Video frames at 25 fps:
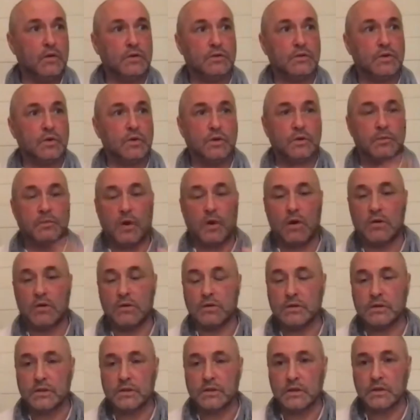Toni
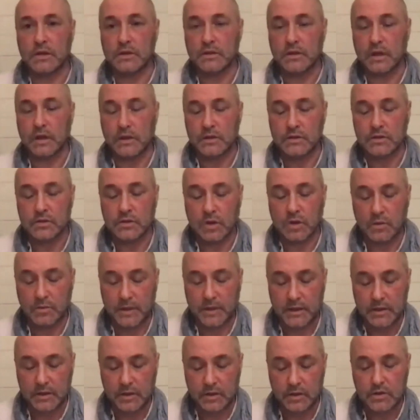Morrison and so
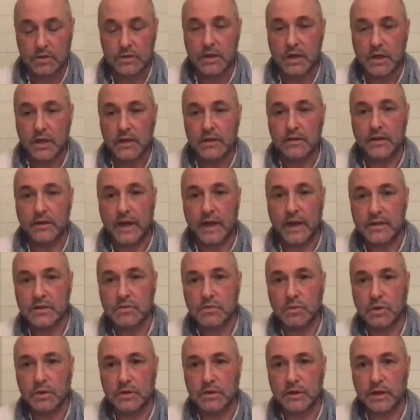many others,
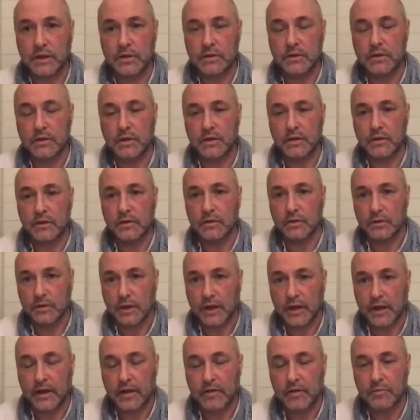that's what
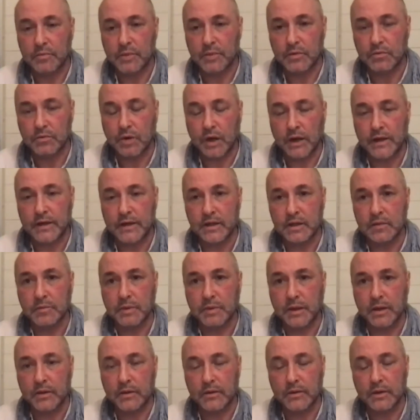they have been writing
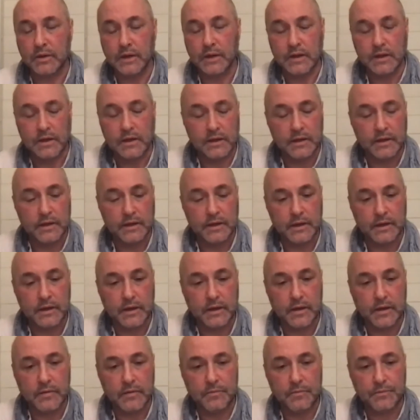about.
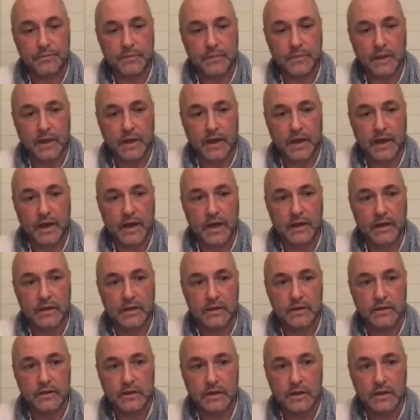
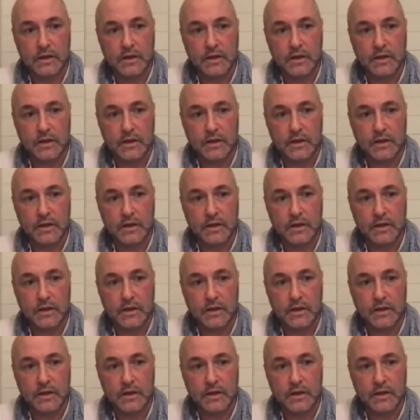And